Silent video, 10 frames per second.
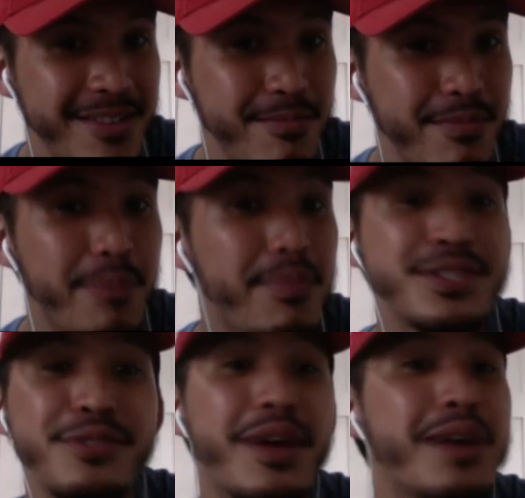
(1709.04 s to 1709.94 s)
But
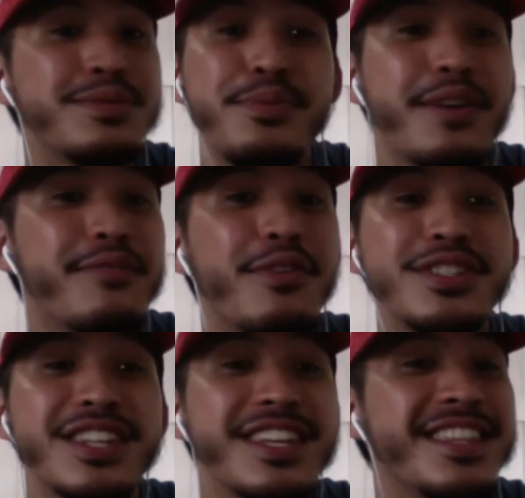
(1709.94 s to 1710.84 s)
Busta Rhymes put a
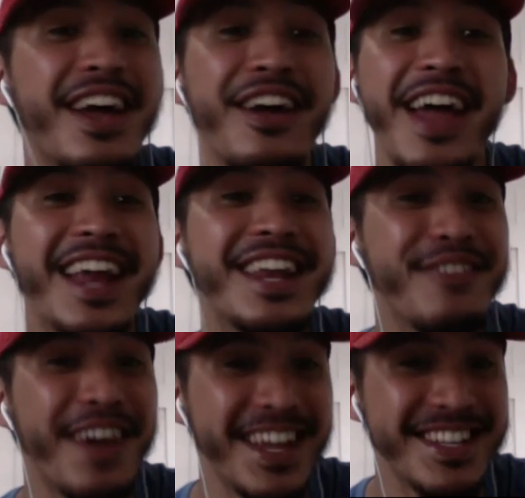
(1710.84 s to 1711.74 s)
verse in there
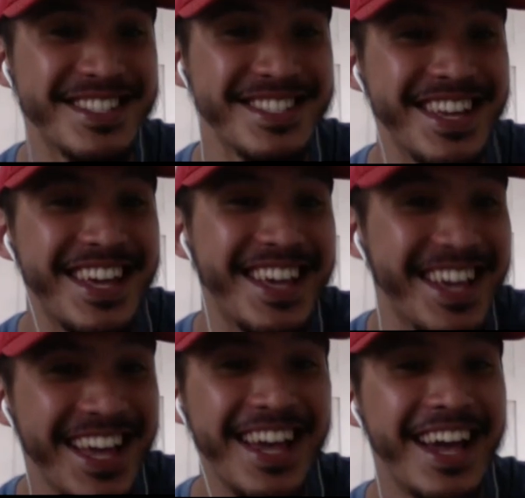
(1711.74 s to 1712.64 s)
anyways.
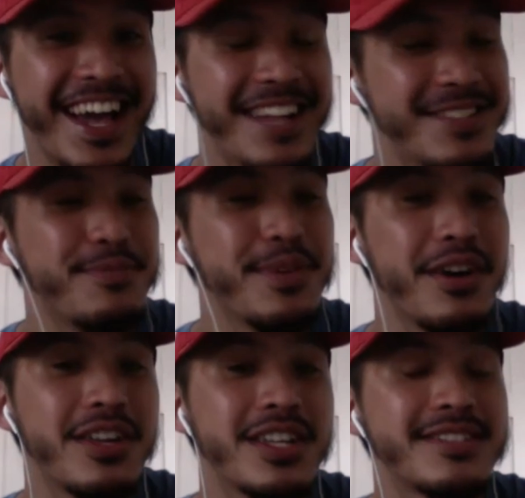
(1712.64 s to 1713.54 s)
And to be
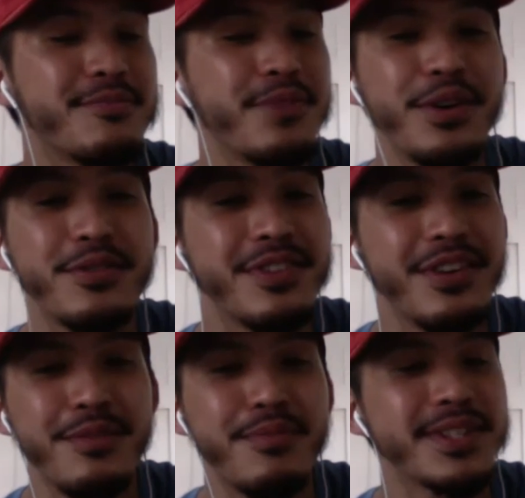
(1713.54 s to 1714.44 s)
honest, we all
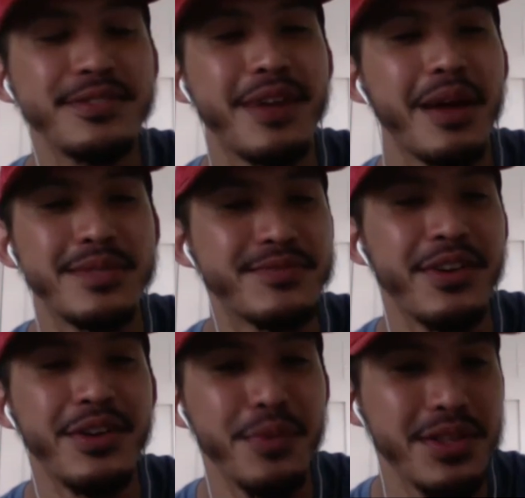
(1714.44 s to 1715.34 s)
know Busta Rhymes is
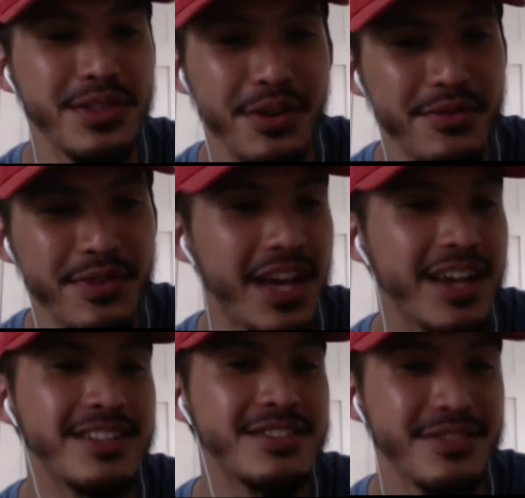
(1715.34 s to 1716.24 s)
very well known for that
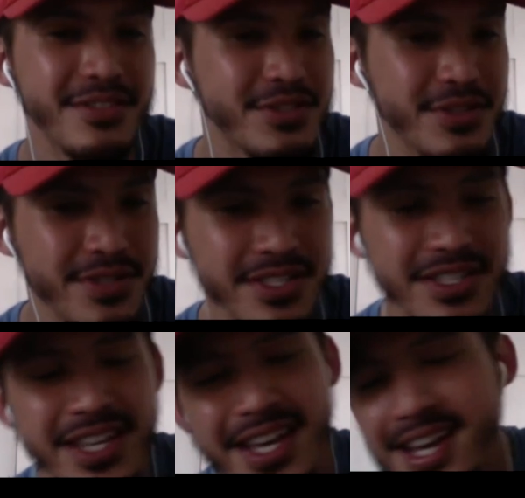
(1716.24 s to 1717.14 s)
in certain tunes.
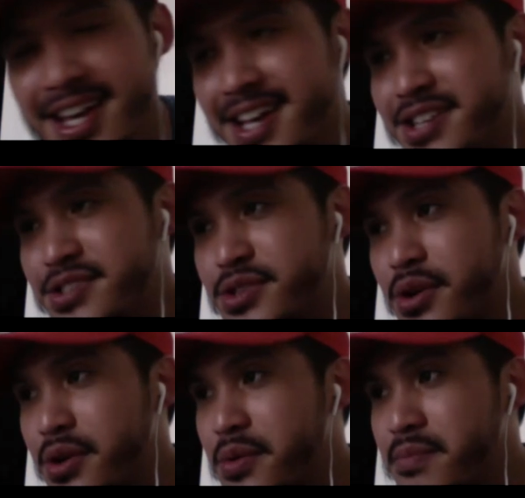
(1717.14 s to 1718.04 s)

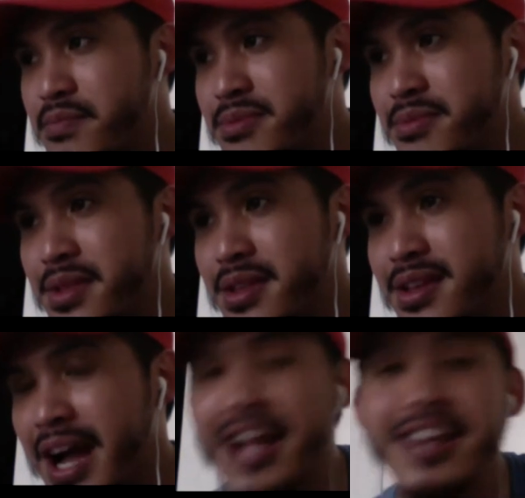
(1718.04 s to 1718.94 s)
So
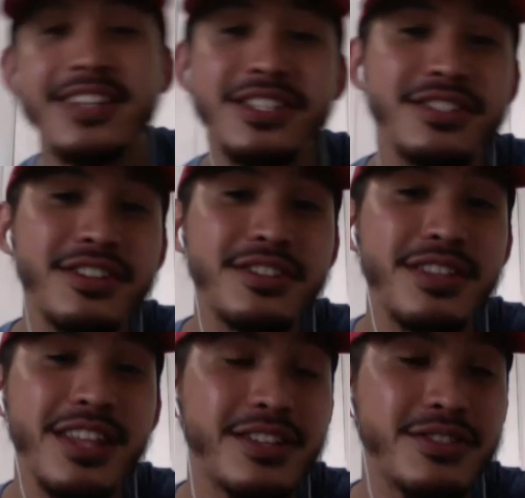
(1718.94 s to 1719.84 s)
I listened to this
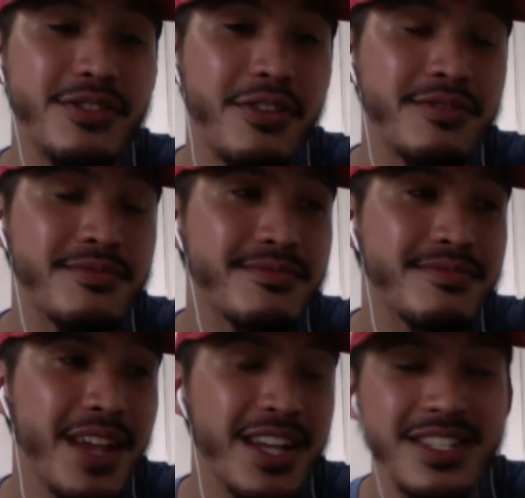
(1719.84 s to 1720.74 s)
leaked song,
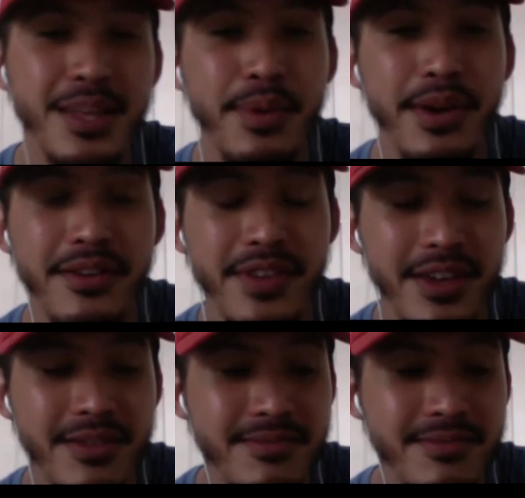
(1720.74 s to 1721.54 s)
a snippet of it.